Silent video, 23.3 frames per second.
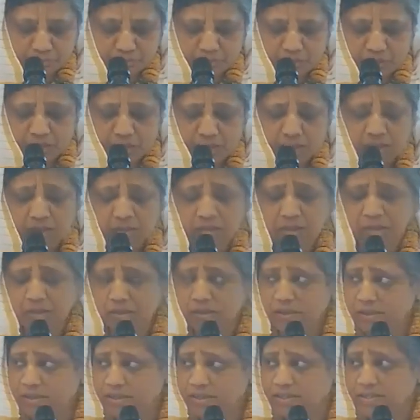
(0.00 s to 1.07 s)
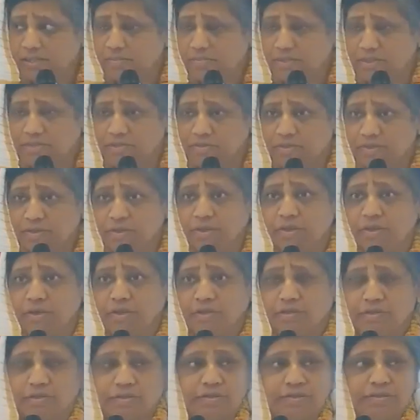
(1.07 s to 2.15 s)
he accepted
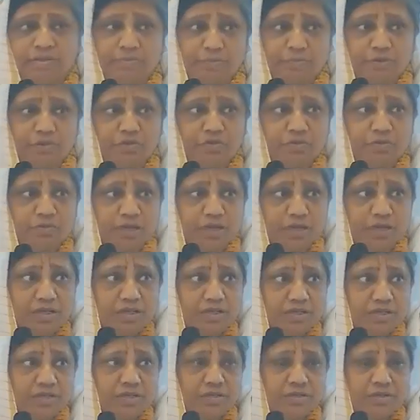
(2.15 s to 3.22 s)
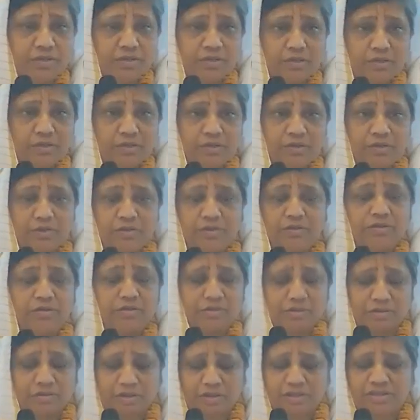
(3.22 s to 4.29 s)
the spiritual master,
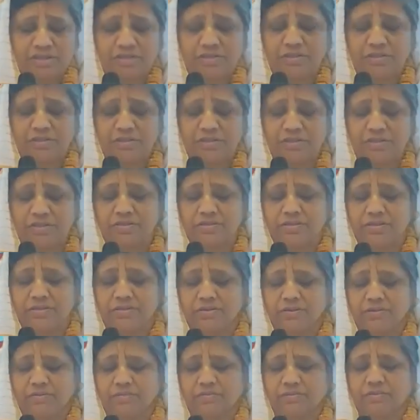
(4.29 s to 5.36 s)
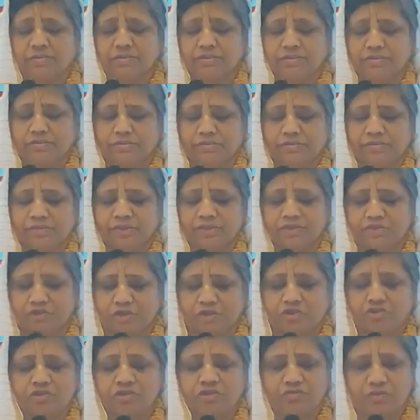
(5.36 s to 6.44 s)
his
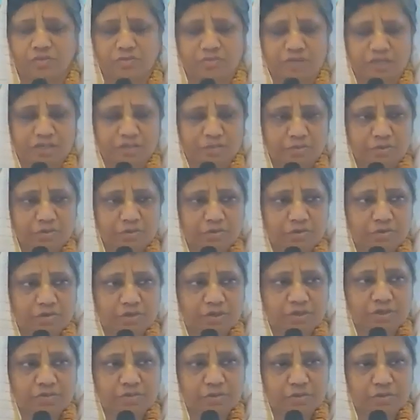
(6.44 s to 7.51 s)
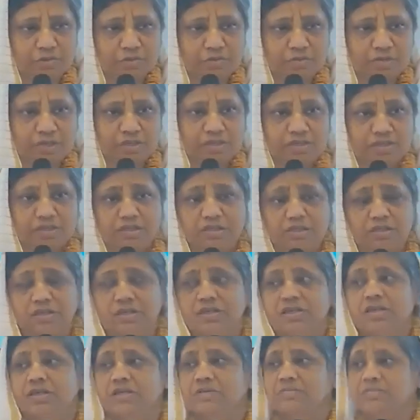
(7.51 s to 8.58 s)
instructions from his spiritual master,
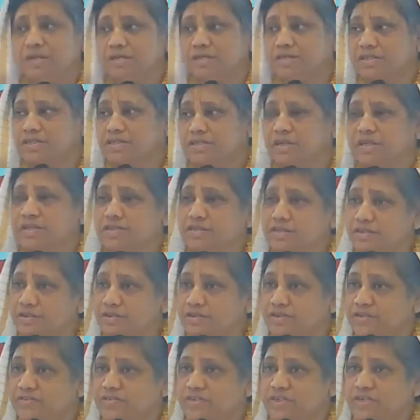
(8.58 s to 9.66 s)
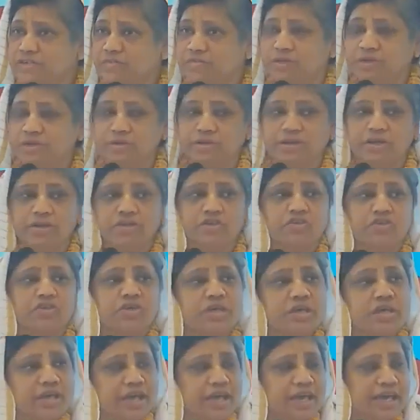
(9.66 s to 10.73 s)
Bhaktisiddhanta Saraswati Maharaj,
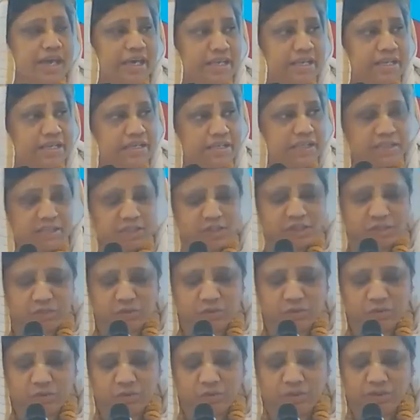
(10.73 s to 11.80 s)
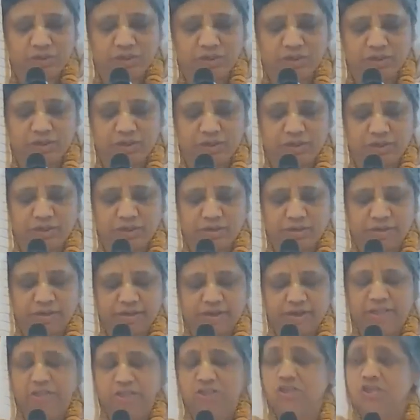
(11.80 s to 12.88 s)
and
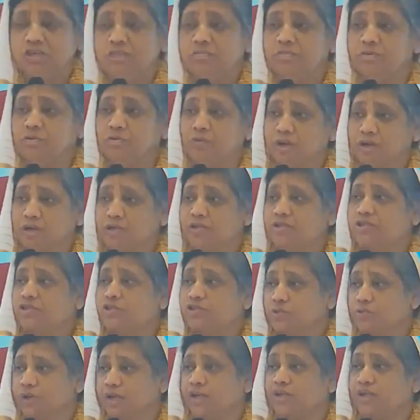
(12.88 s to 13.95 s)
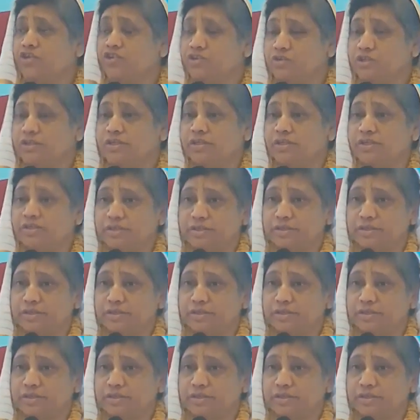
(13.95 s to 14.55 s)
it took him a while to actually